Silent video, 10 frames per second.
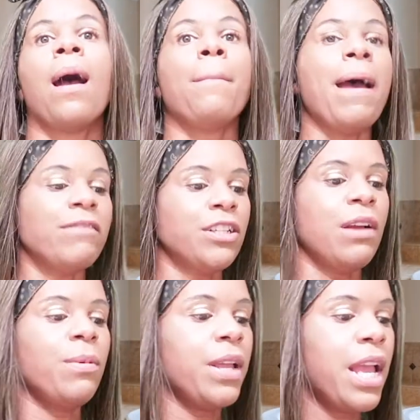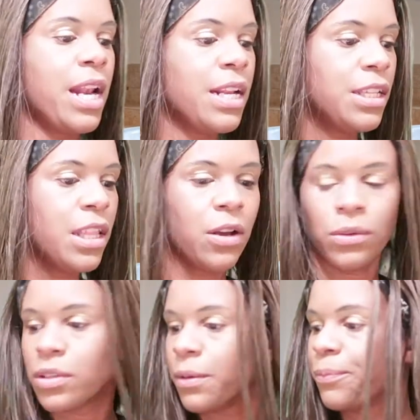I'm having trouble getting into
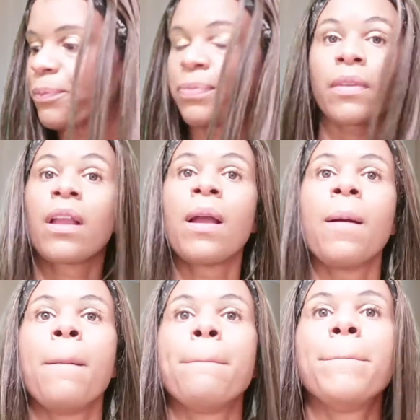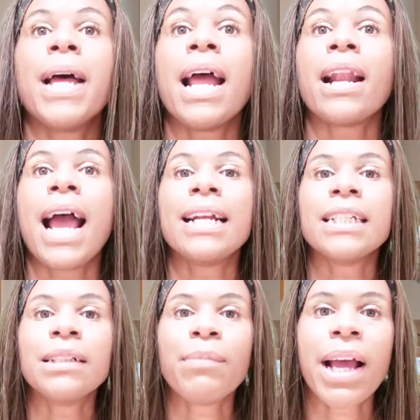those. But I
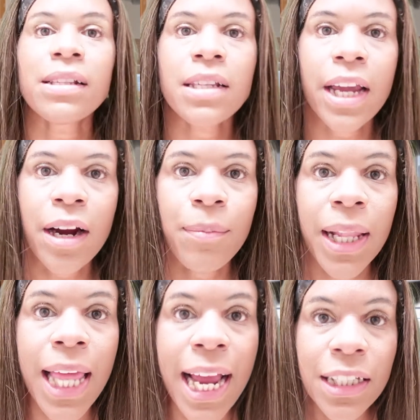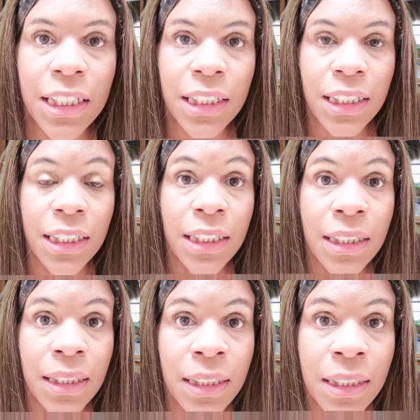did mascara my lashes.
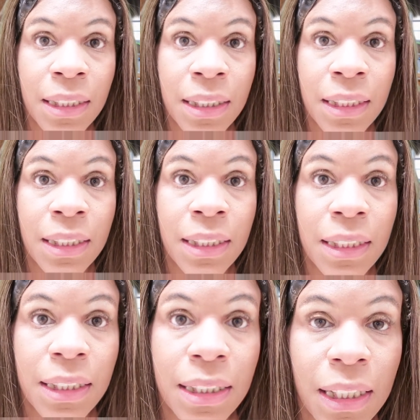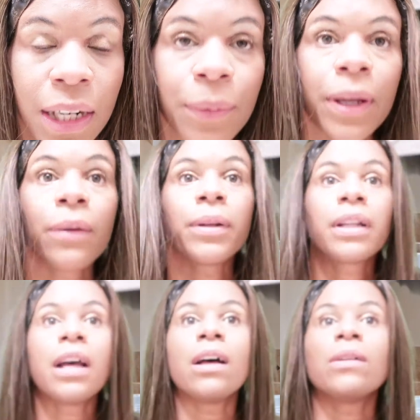So there we go with
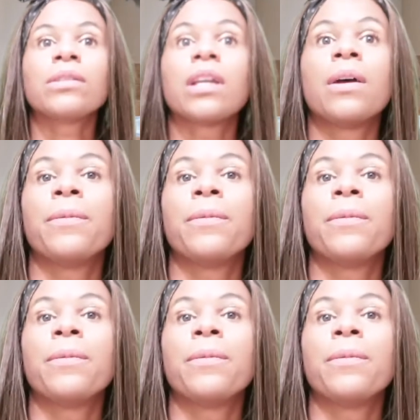those.